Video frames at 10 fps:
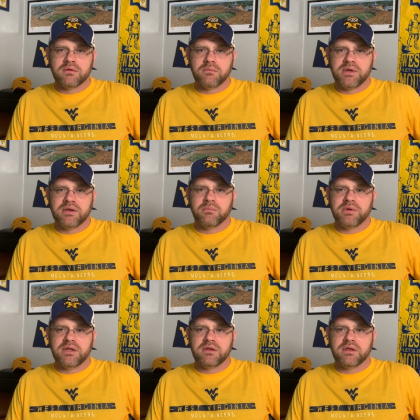Be,
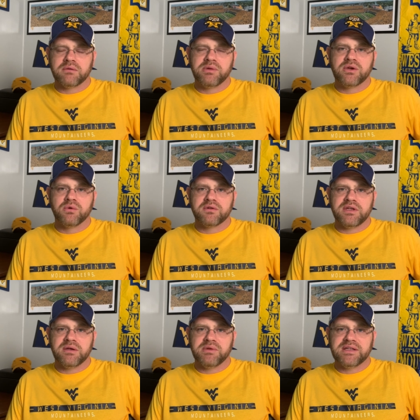be, it'd be cool to see
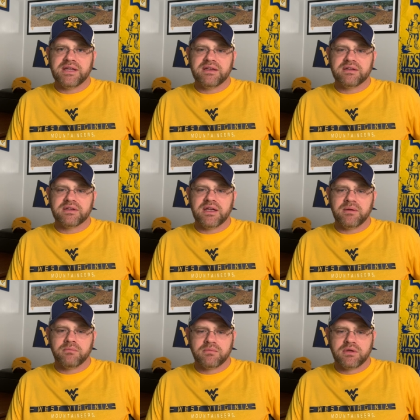him get that in this game.
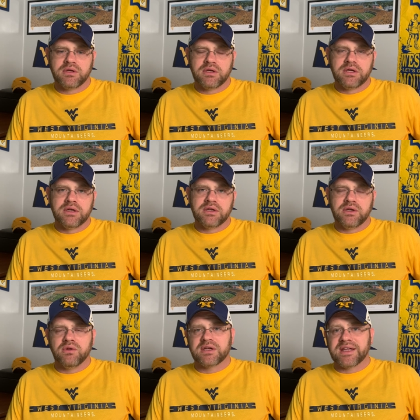Now
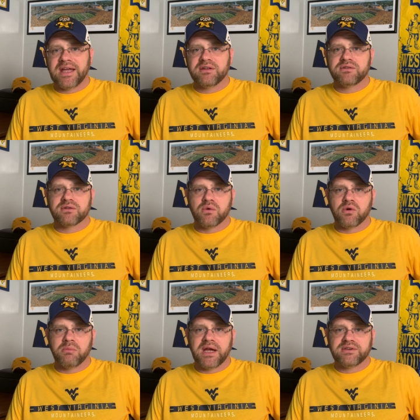you look at Kansas's
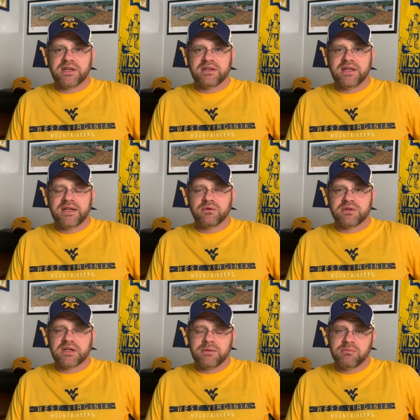quarterback, Jalon Daniels.
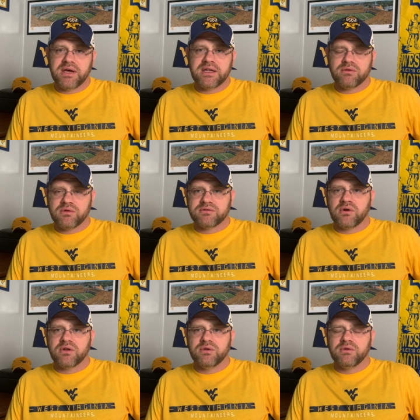Now keep in mind he's only
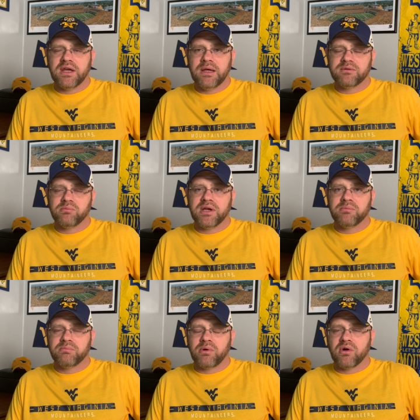started two games and
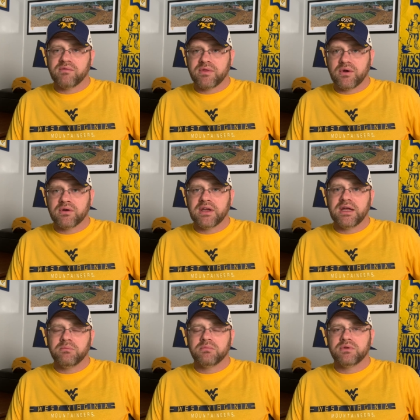played part of a third
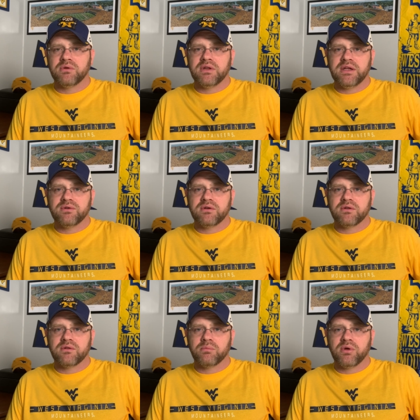game due to injury to
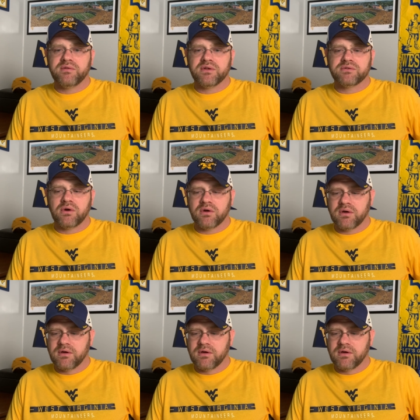the previous starter.